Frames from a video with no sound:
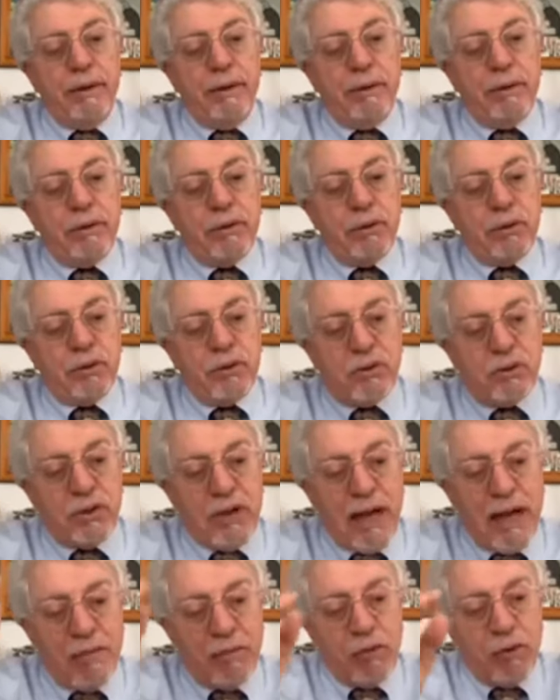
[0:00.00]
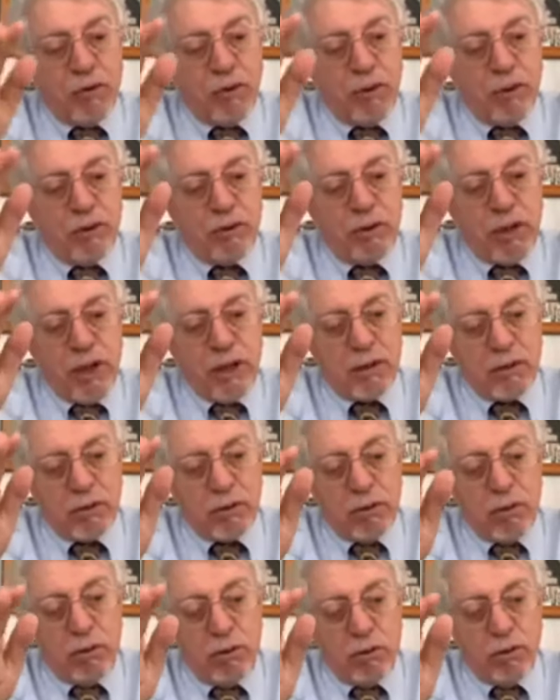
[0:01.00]
Samuel takes
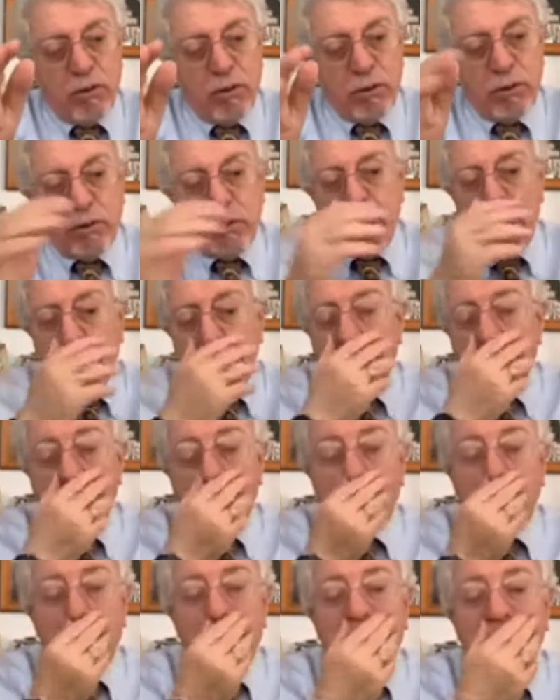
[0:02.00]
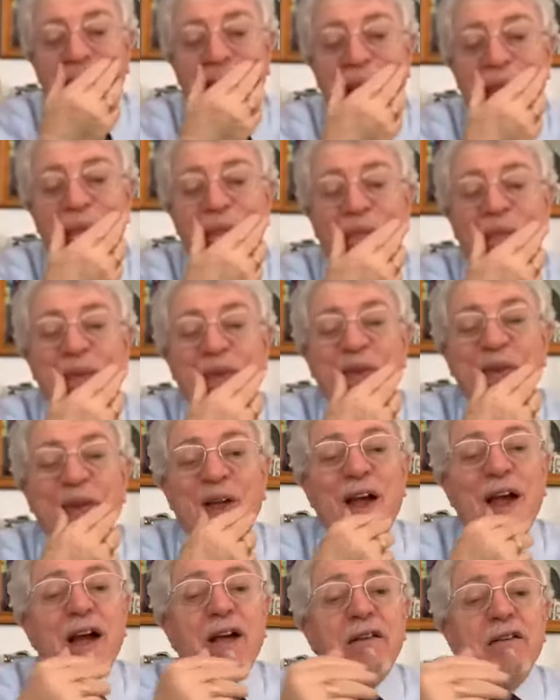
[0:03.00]
all the
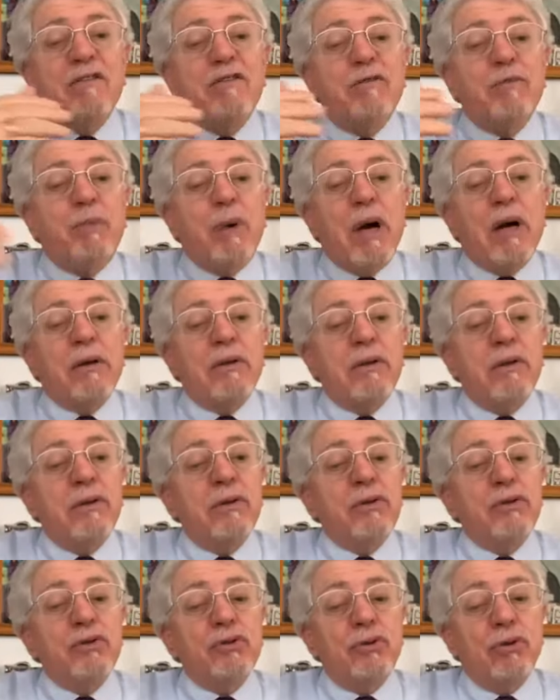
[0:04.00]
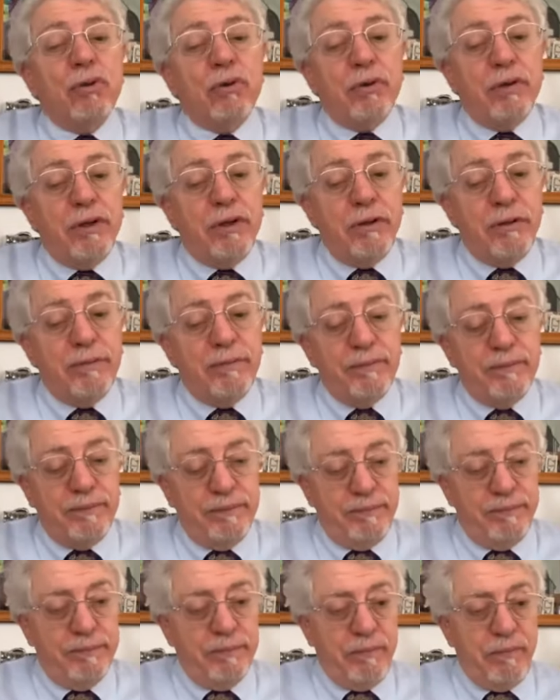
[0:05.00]
active part in the story.
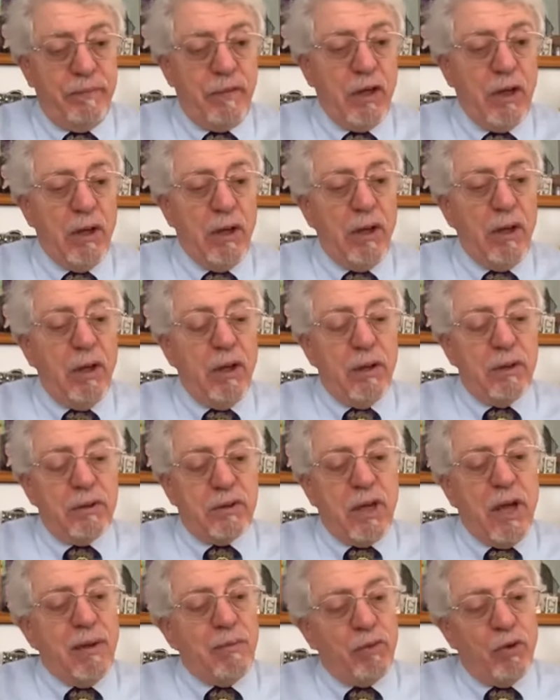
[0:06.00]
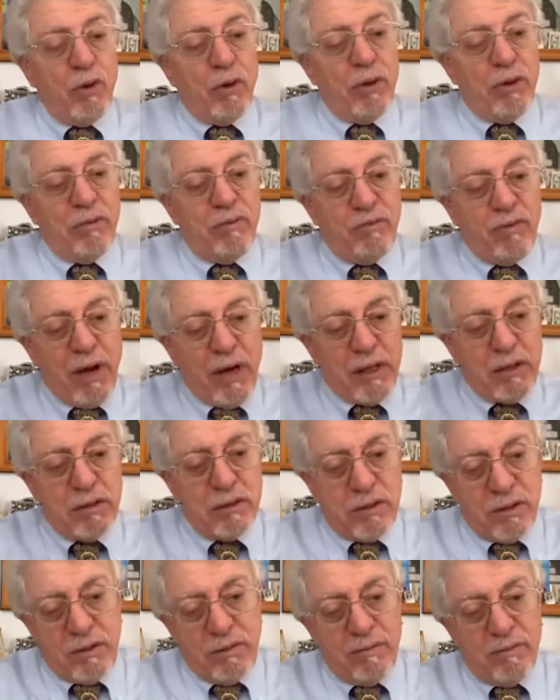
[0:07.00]
Samuel
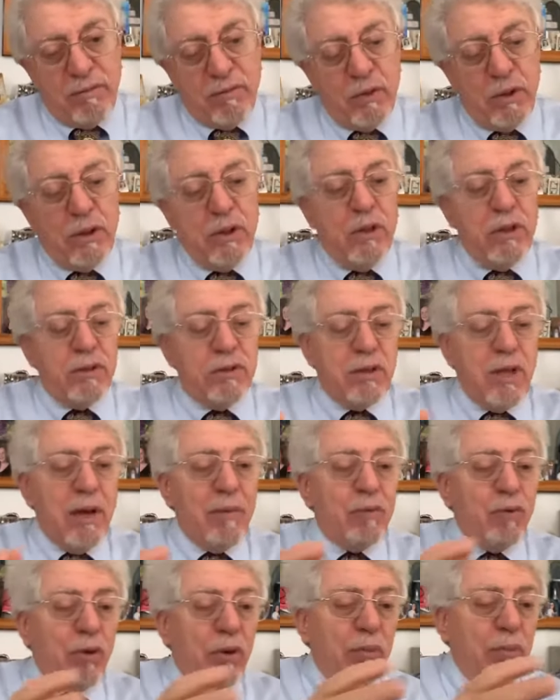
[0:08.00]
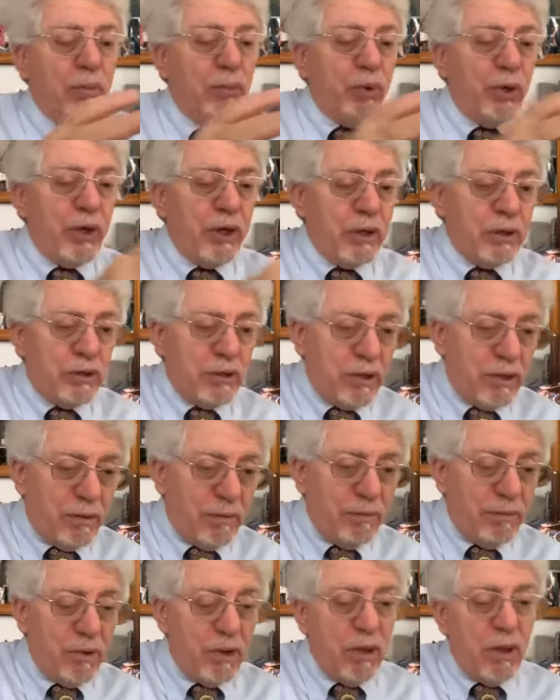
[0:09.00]
invites him, Samuel brings
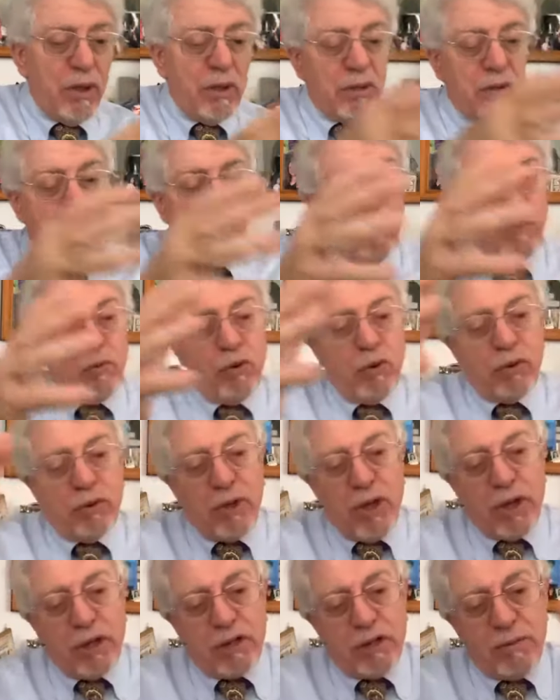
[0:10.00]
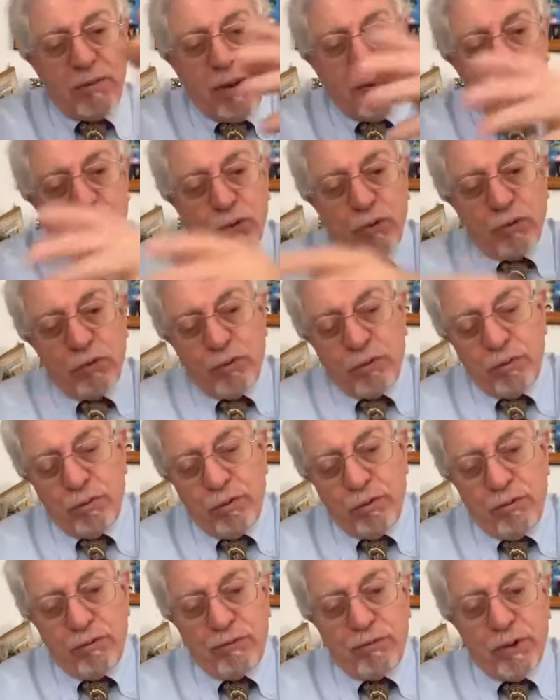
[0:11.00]
him, Samuel takes him up on the
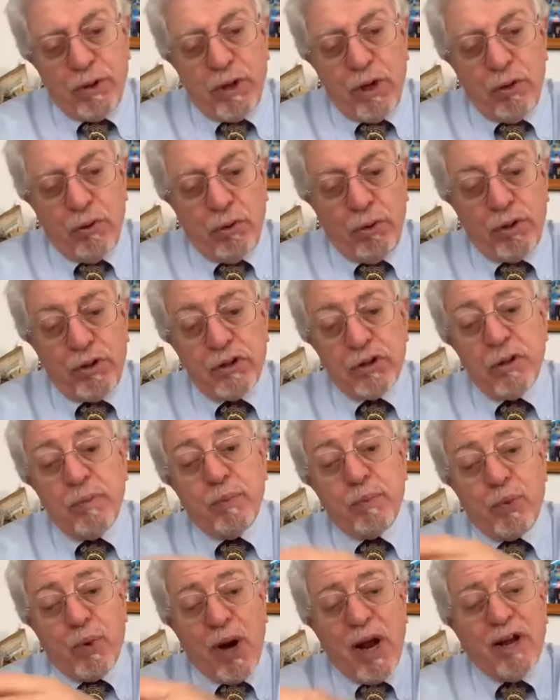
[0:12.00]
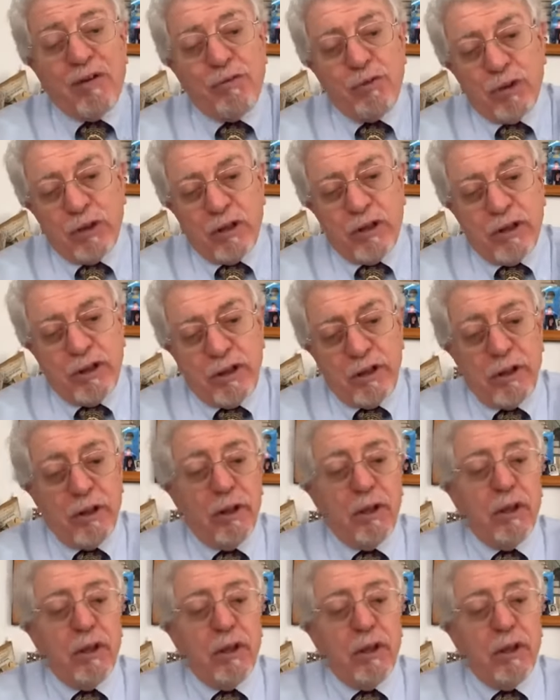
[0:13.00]
roof and anoints him privately,